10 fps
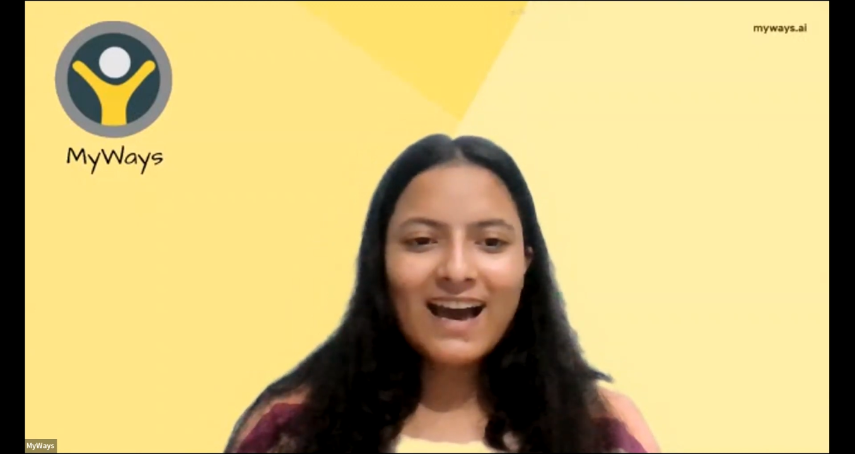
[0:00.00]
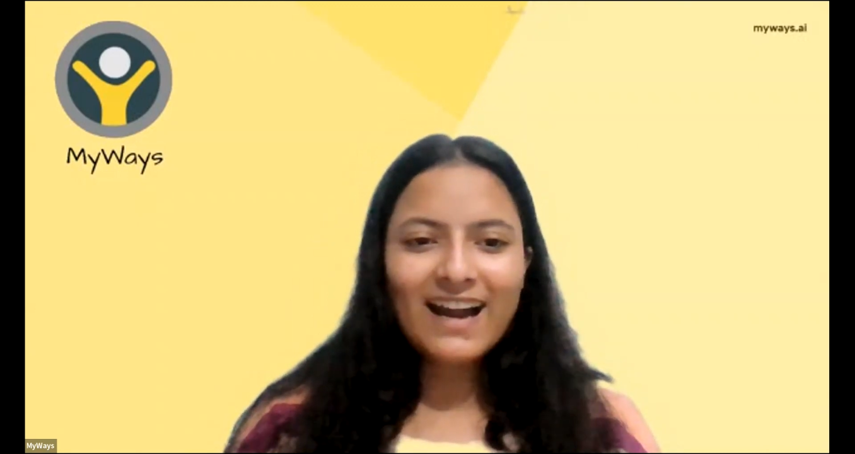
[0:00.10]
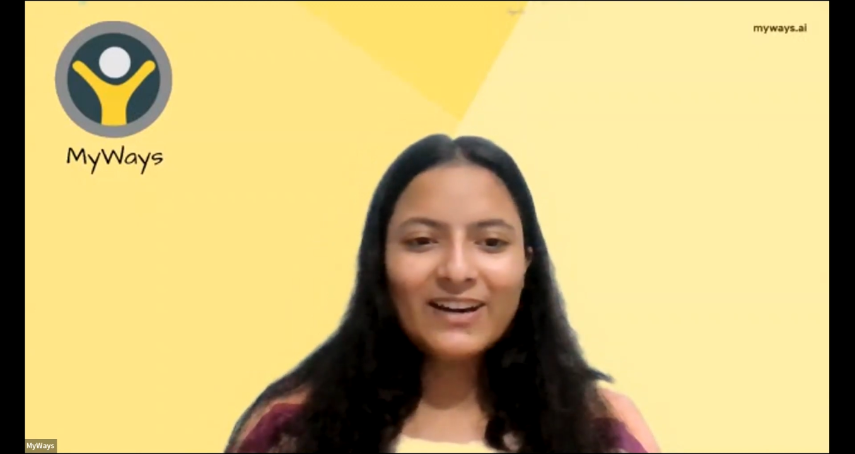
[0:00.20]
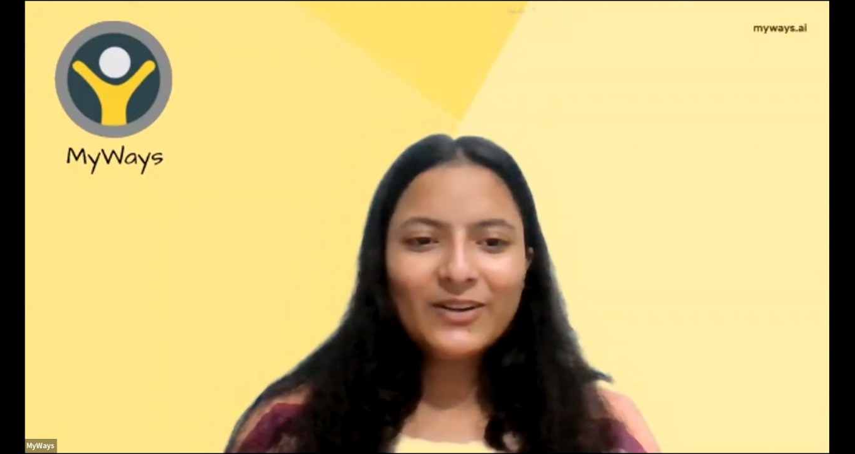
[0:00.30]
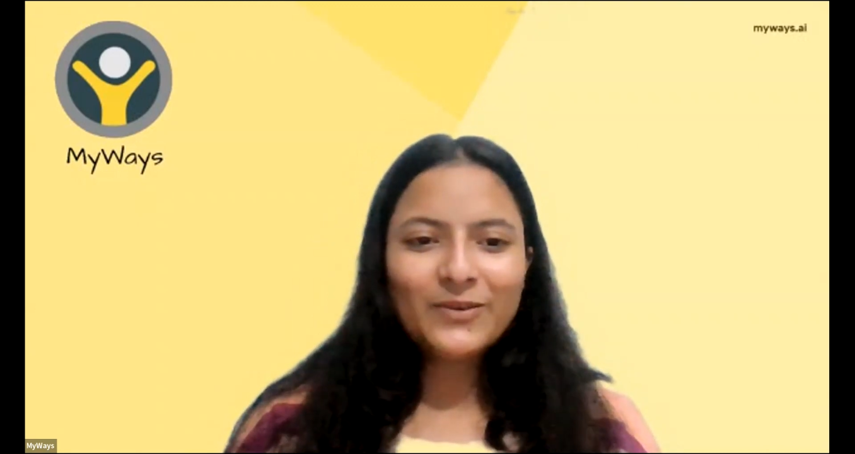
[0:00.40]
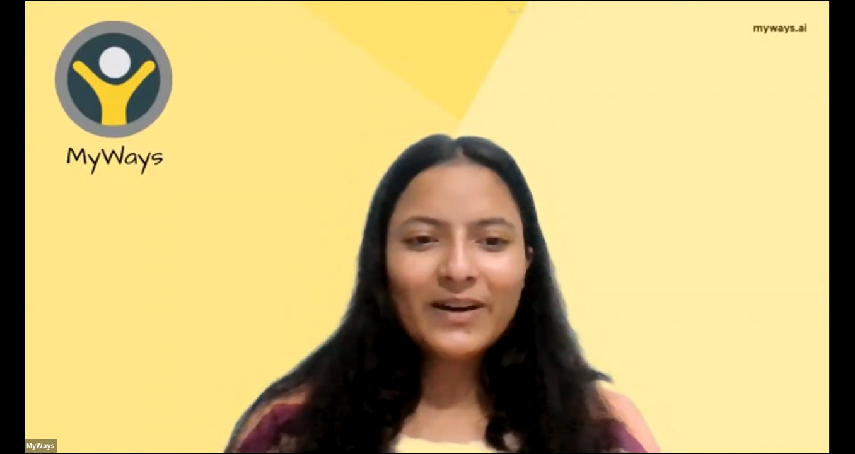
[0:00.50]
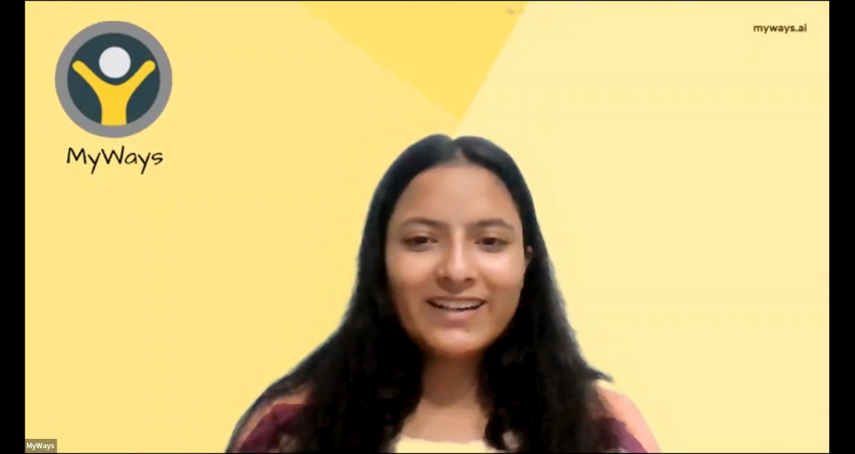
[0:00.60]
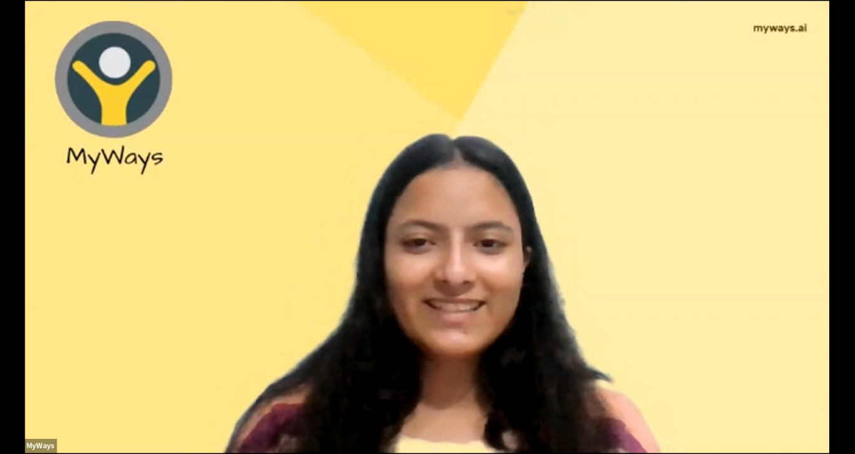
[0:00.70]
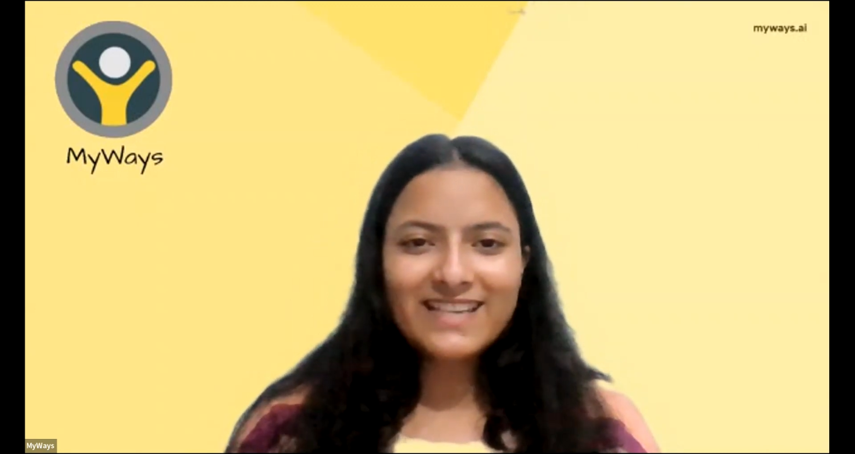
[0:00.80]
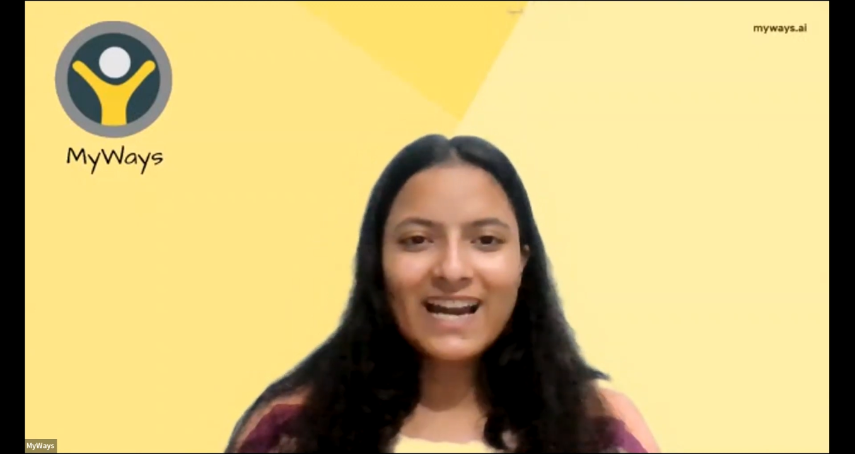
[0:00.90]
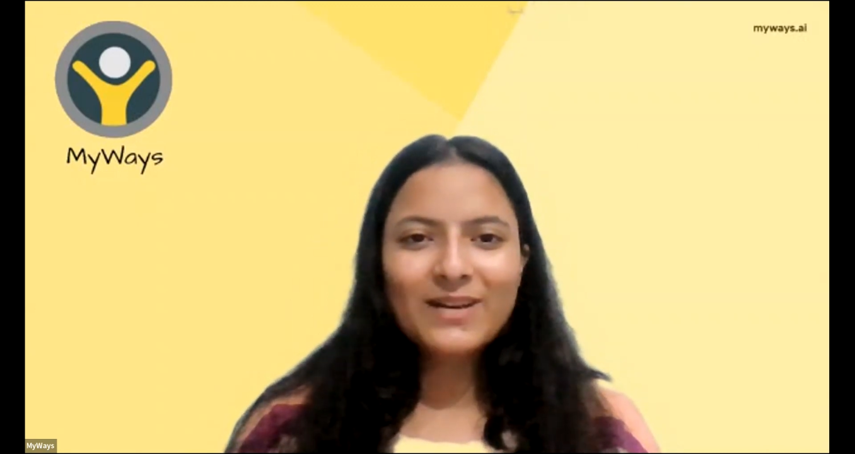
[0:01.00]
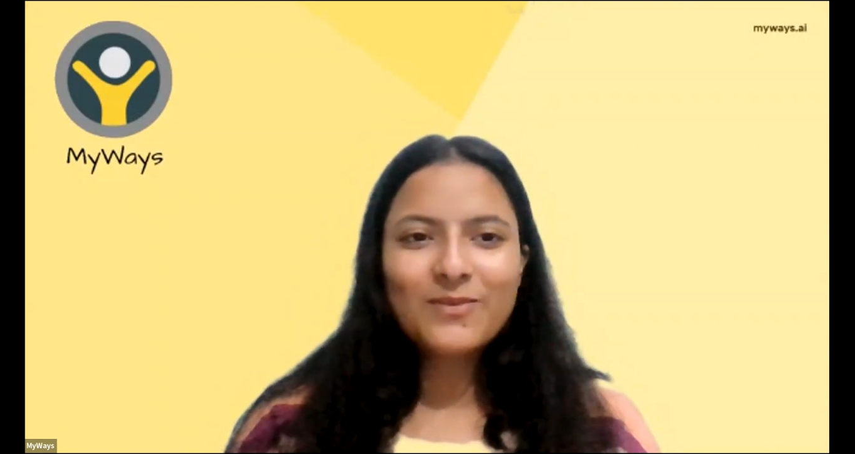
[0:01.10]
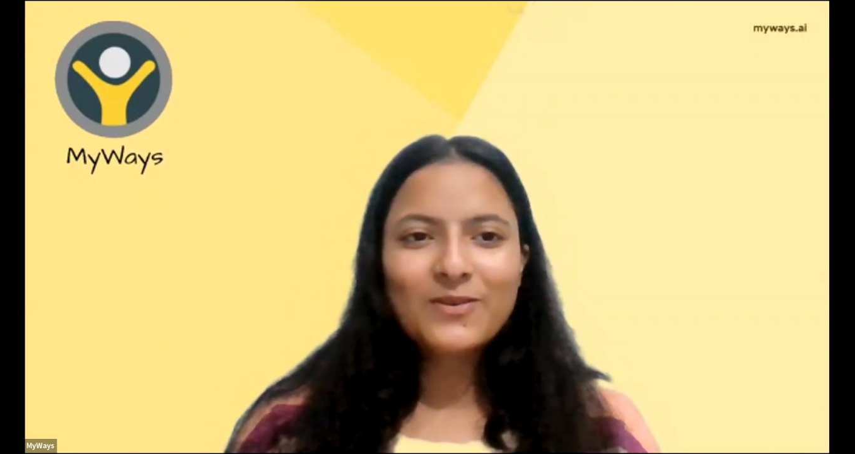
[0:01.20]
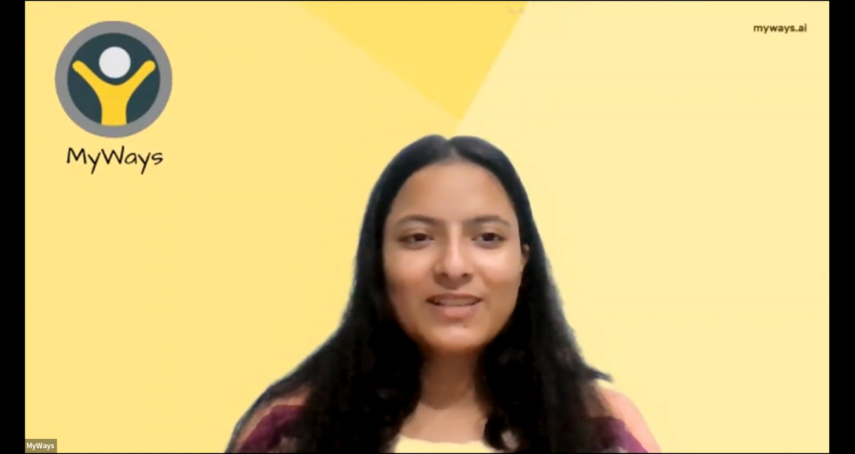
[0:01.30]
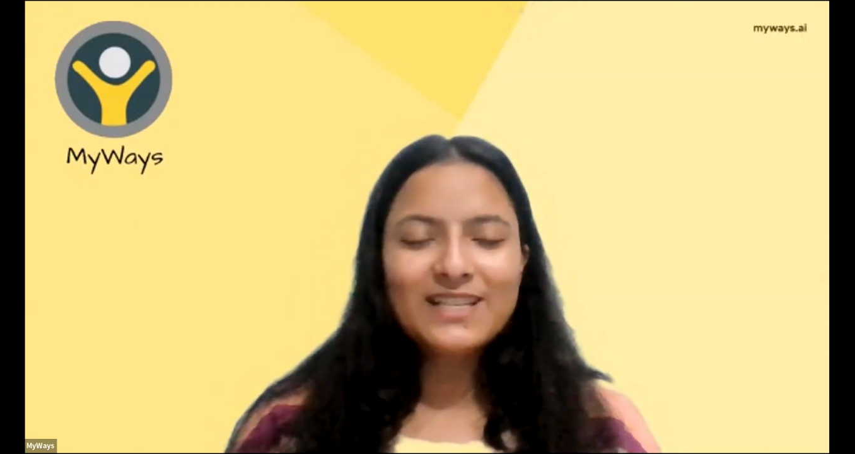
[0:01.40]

and to understand about